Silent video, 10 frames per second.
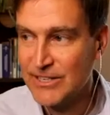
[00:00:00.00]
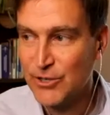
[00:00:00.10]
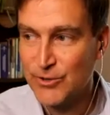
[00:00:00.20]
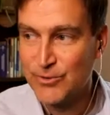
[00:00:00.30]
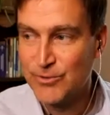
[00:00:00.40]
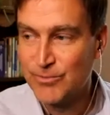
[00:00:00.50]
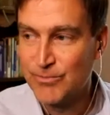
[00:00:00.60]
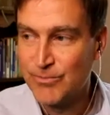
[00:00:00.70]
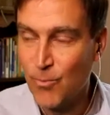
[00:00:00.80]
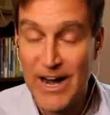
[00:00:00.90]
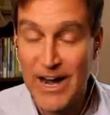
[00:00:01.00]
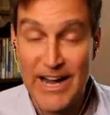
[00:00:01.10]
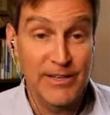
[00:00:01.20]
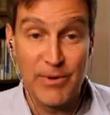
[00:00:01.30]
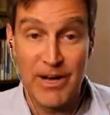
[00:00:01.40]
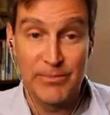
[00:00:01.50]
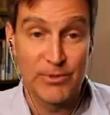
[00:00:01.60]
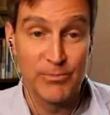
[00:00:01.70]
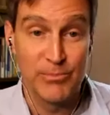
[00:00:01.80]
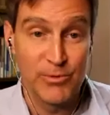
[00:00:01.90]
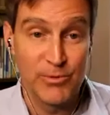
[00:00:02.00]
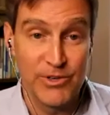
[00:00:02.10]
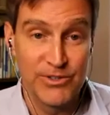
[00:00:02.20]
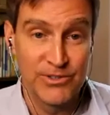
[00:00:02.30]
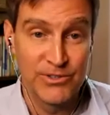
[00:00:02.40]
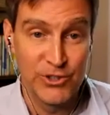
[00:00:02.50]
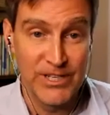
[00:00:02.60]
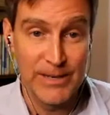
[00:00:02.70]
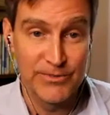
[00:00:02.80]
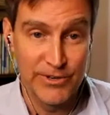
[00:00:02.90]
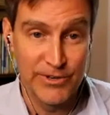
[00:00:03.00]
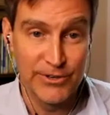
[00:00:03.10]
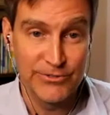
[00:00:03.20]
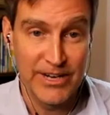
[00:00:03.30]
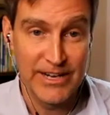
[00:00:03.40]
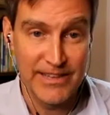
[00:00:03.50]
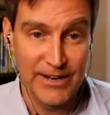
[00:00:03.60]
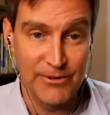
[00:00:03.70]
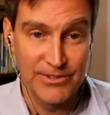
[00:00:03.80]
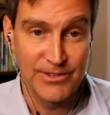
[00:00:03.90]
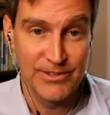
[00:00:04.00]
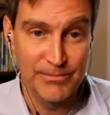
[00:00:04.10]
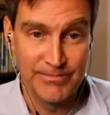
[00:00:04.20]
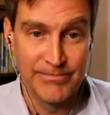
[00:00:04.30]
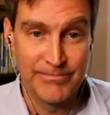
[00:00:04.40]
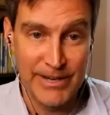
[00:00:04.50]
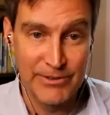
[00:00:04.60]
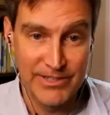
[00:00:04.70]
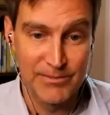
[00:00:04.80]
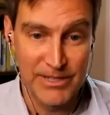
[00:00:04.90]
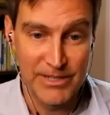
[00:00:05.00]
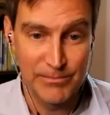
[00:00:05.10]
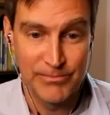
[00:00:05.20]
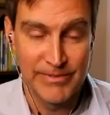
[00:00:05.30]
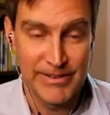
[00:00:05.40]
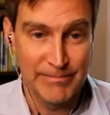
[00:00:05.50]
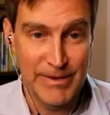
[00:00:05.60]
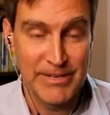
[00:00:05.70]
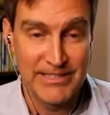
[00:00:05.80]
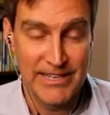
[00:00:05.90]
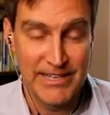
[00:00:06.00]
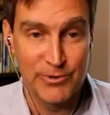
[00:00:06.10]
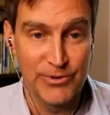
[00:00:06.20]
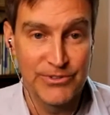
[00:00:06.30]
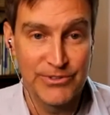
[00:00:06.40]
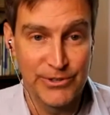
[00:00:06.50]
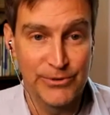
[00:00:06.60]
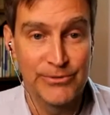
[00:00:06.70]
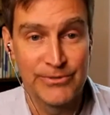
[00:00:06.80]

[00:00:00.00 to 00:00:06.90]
Kerner's wildly popular book was She Comes First, right? That was the that was his big maybe he's had other ones too